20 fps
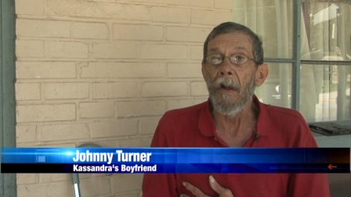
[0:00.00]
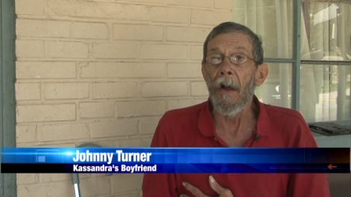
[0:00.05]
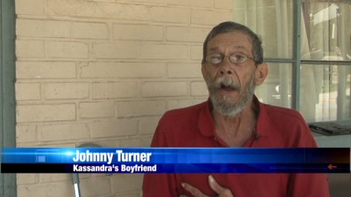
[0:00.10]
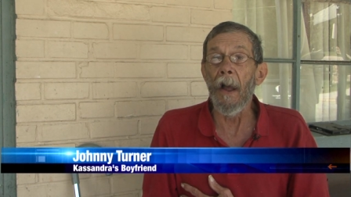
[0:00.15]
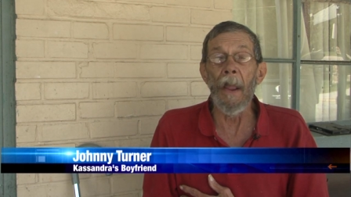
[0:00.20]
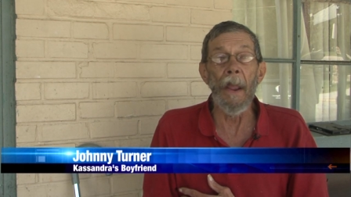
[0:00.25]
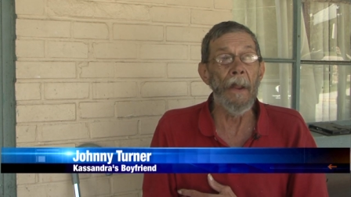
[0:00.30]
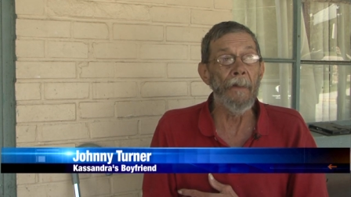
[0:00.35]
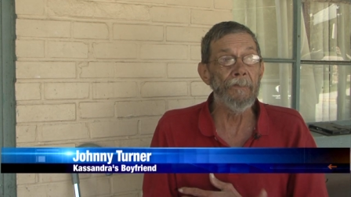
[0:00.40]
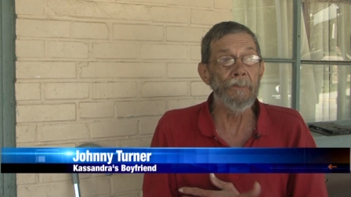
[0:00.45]

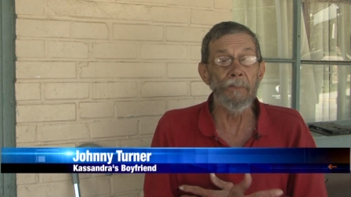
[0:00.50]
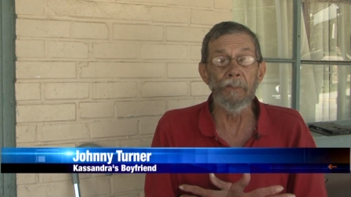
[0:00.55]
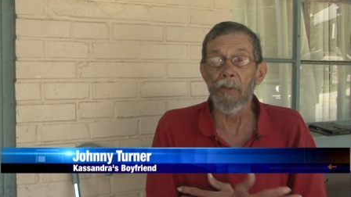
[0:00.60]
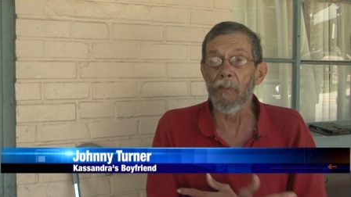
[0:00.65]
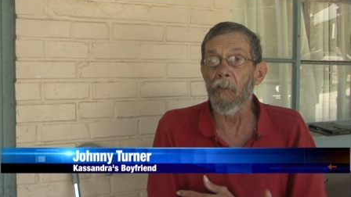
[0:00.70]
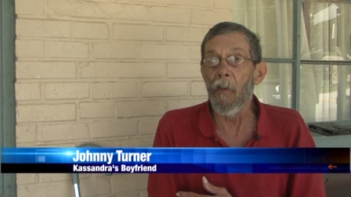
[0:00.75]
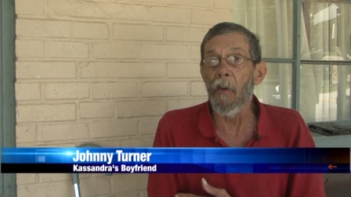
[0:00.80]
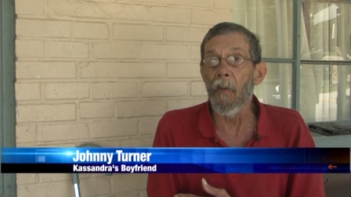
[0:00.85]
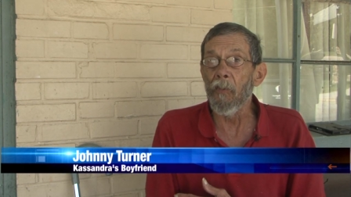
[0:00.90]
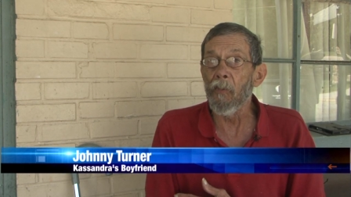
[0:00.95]
I have to
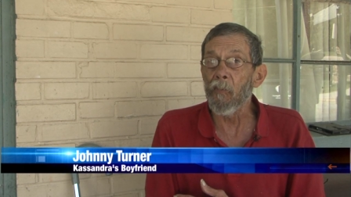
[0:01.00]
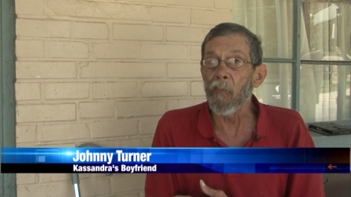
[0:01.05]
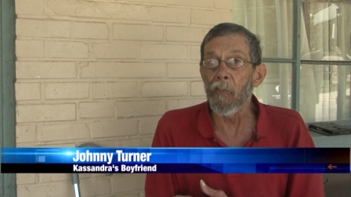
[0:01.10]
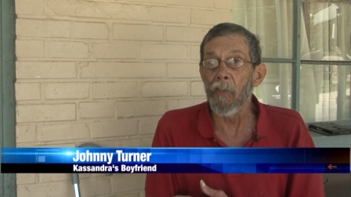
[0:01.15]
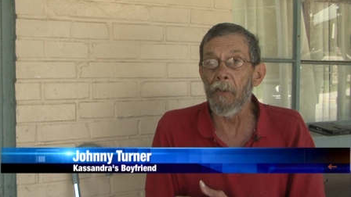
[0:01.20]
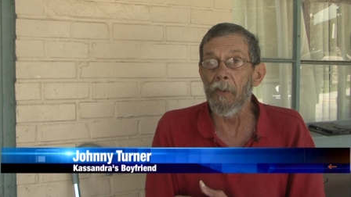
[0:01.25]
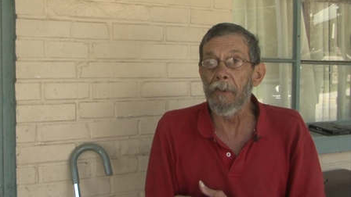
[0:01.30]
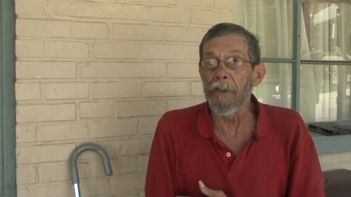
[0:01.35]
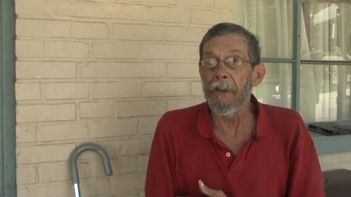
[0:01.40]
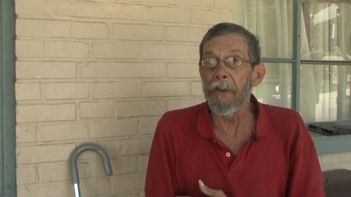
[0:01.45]
do all the
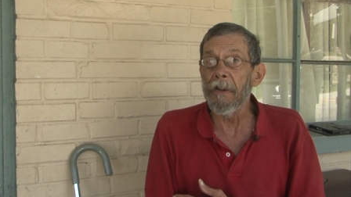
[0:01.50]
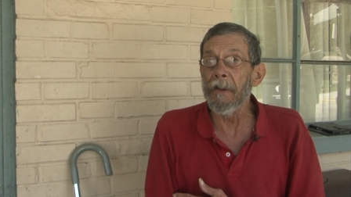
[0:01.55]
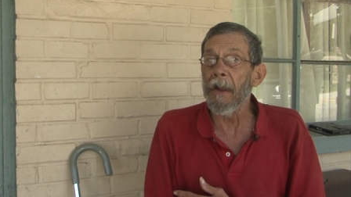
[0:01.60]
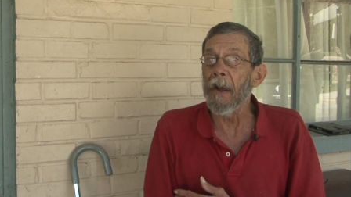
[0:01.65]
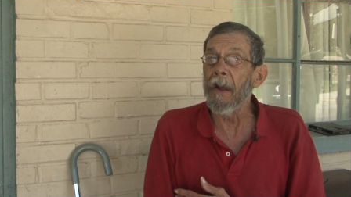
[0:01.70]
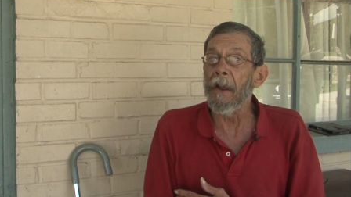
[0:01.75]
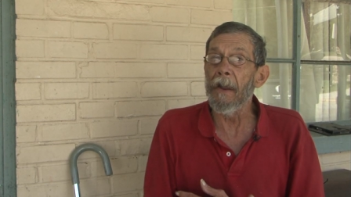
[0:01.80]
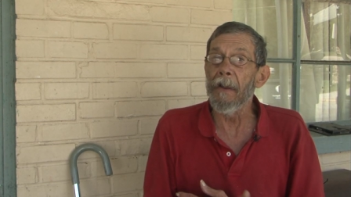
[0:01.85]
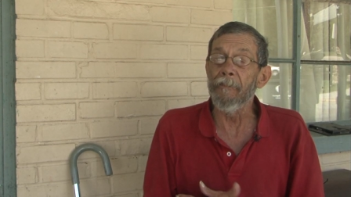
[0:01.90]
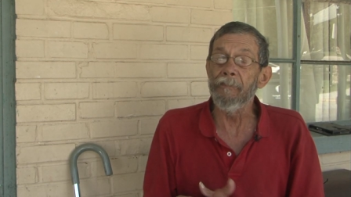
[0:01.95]
running.
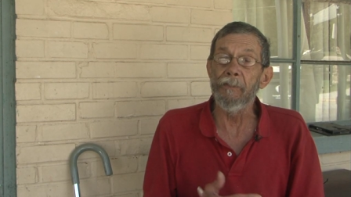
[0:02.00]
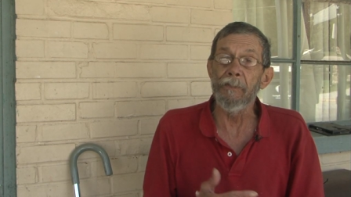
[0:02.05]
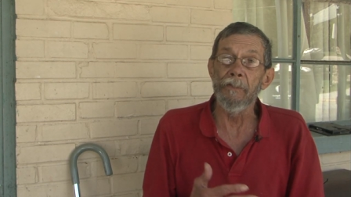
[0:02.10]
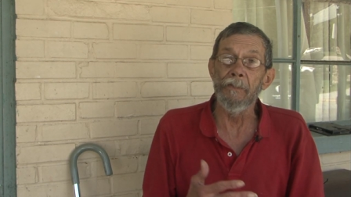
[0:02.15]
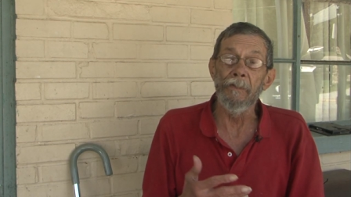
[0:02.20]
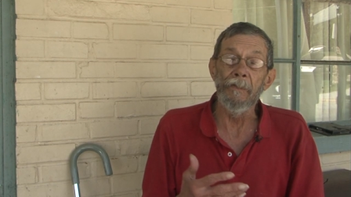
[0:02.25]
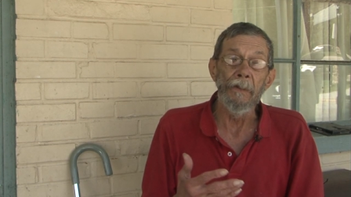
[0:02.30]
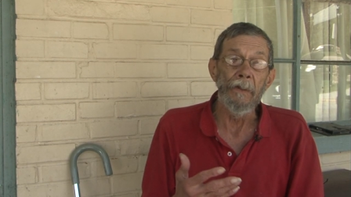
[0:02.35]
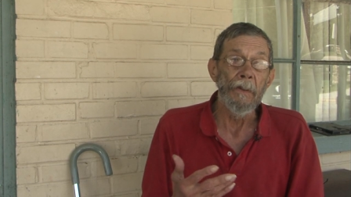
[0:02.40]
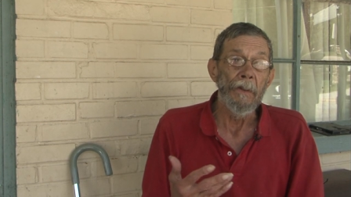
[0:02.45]
I have
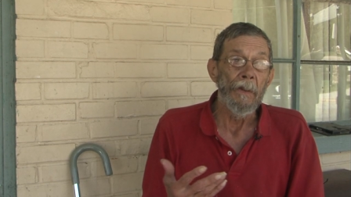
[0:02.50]
to